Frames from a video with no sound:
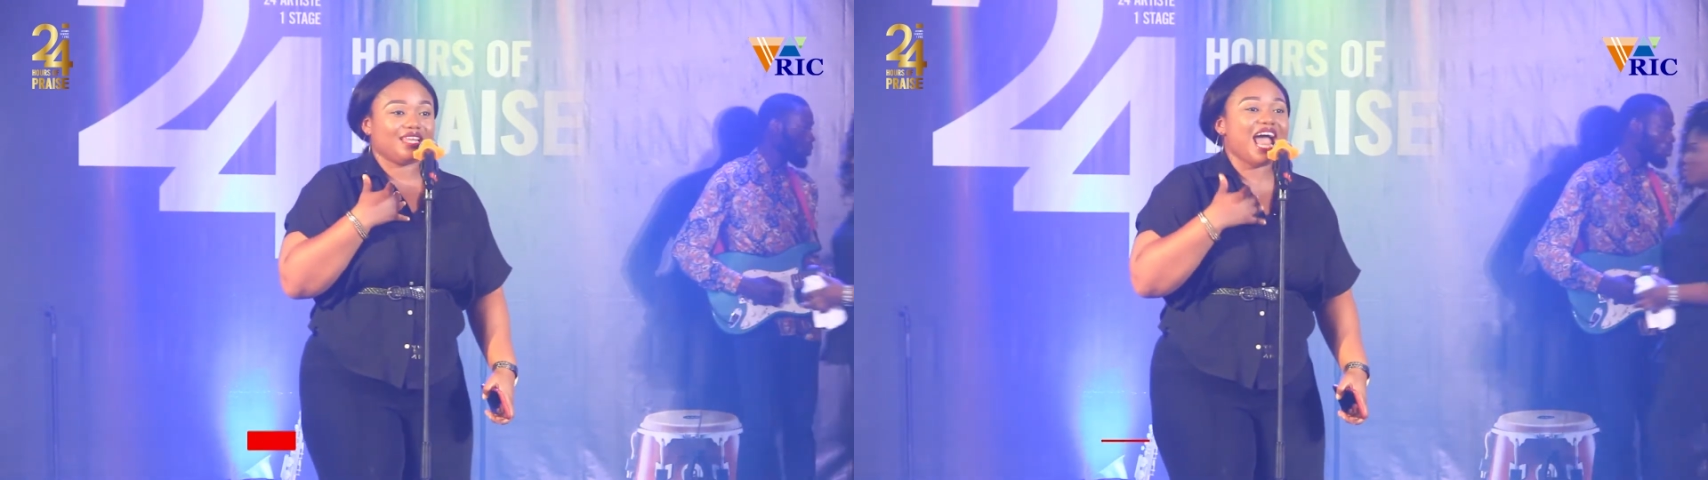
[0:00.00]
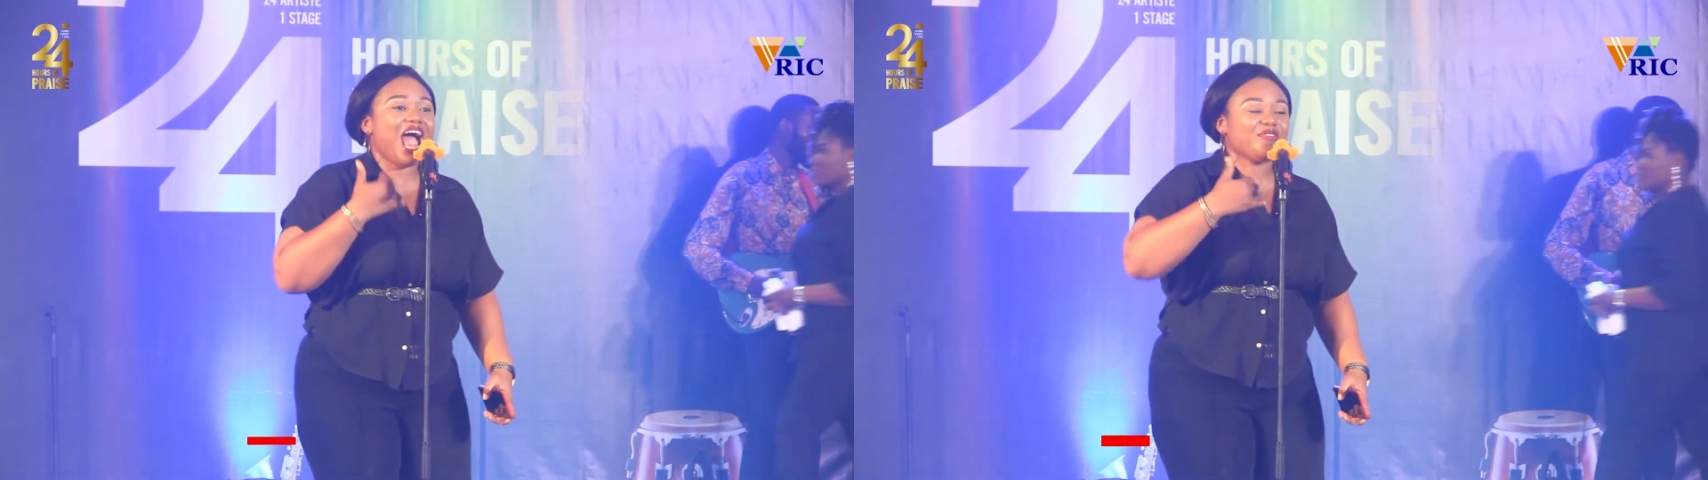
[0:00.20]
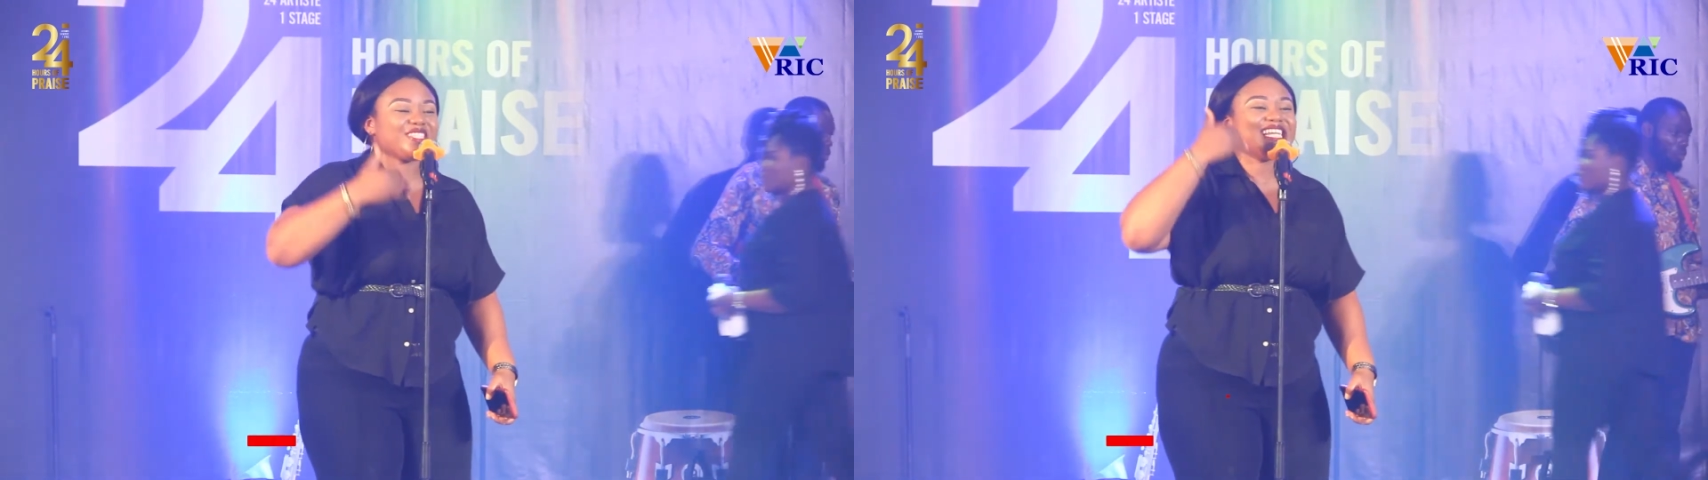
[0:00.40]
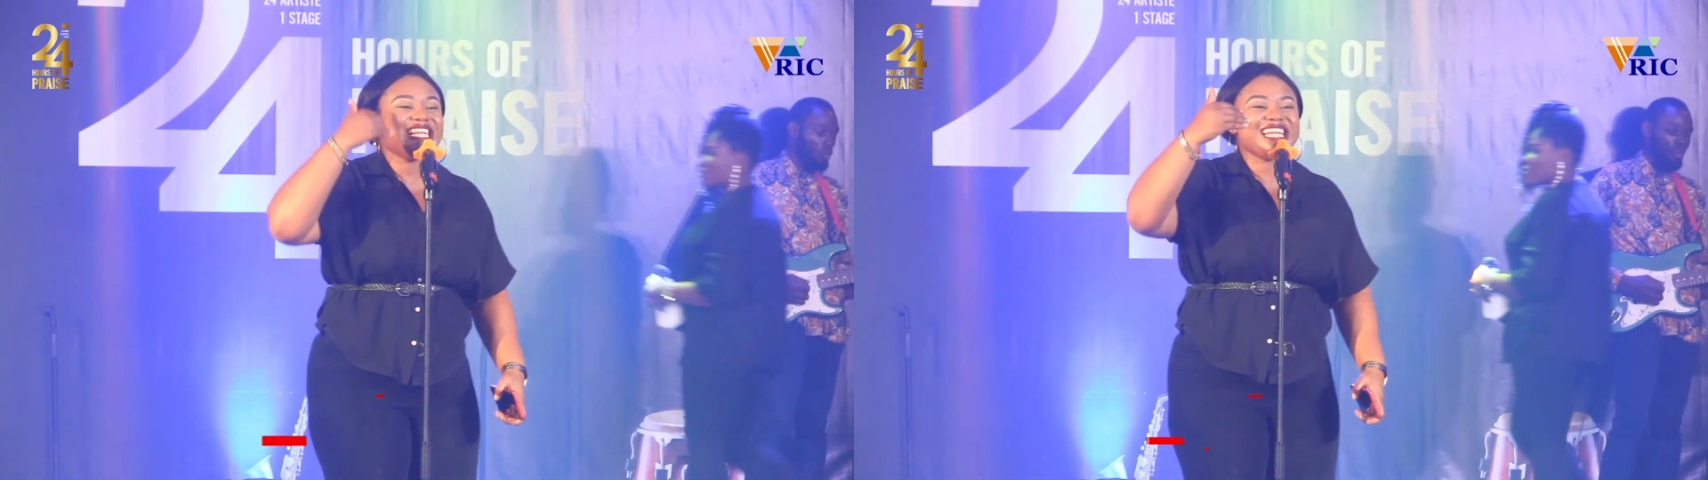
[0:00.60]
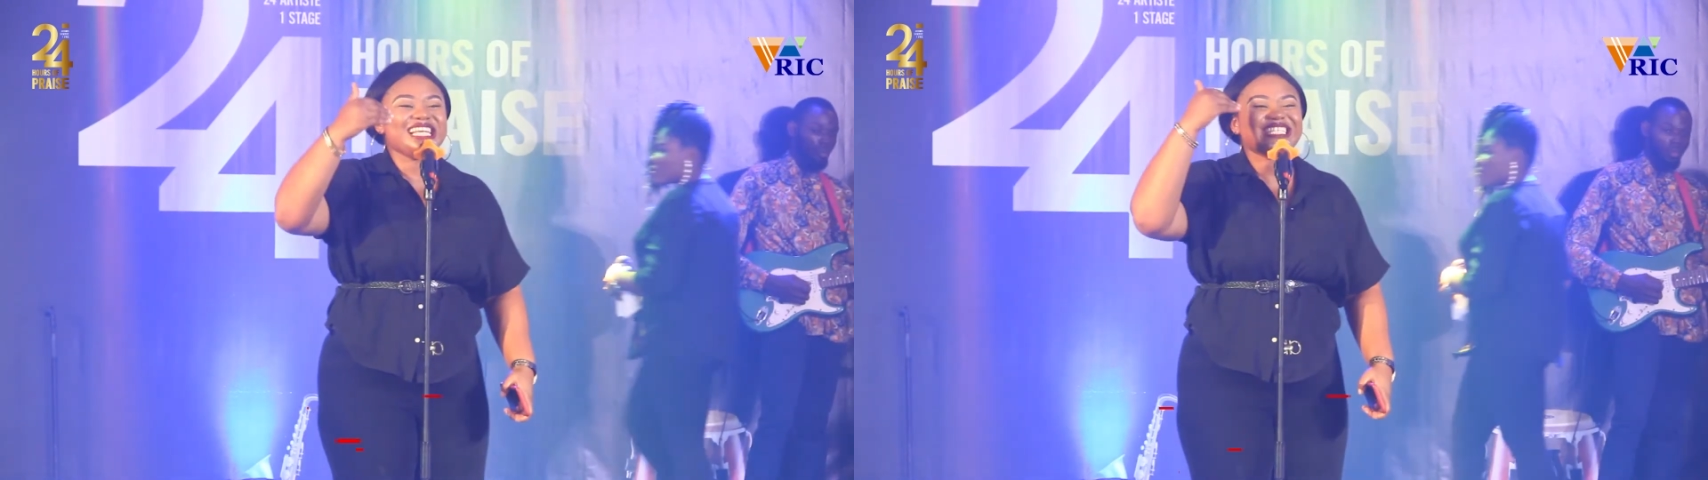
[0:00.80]
that after
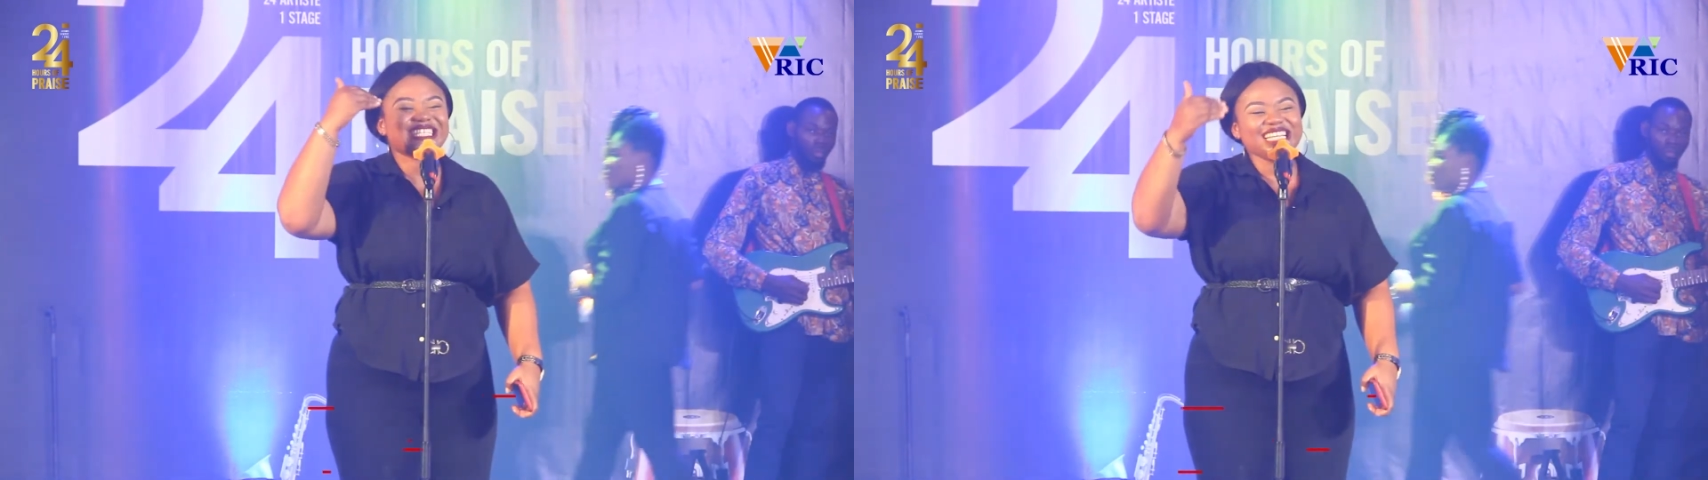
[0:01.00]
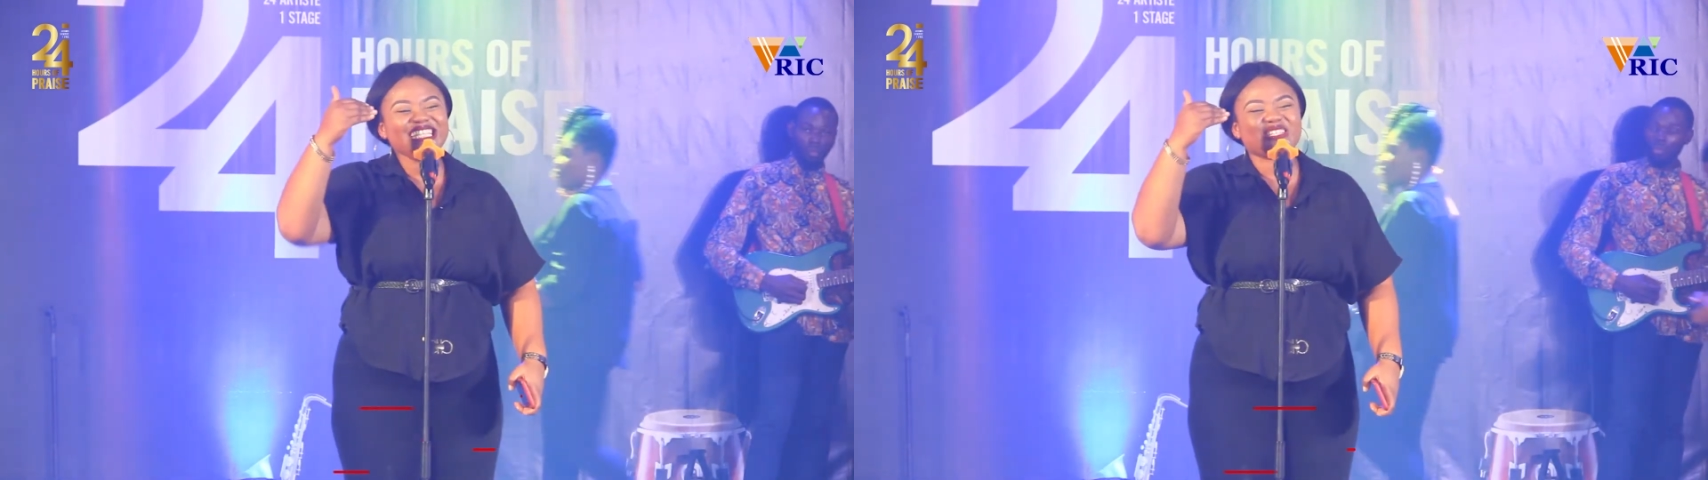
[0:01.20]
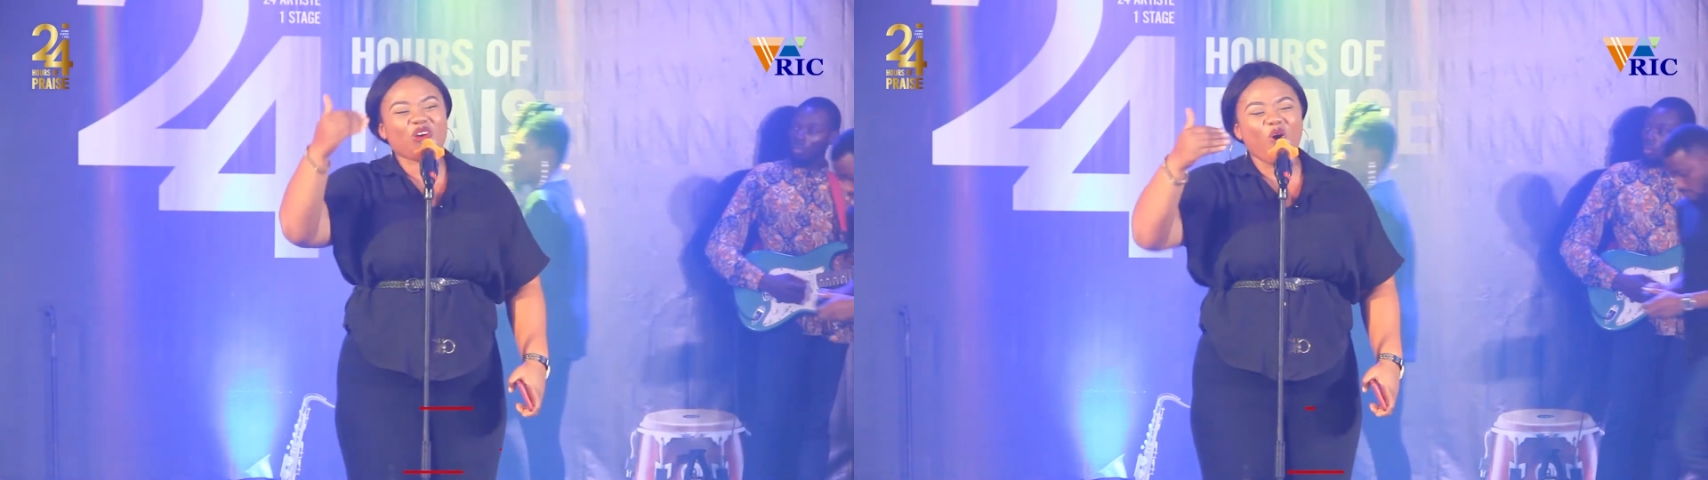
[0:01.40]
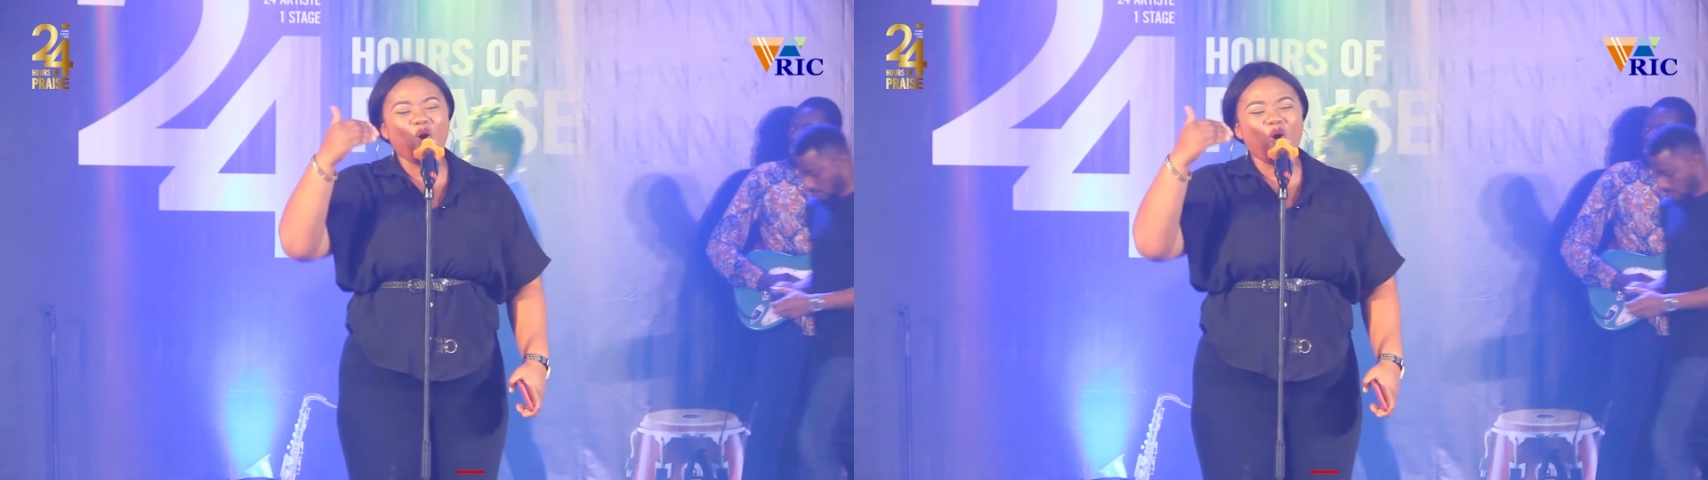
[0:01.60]
listening to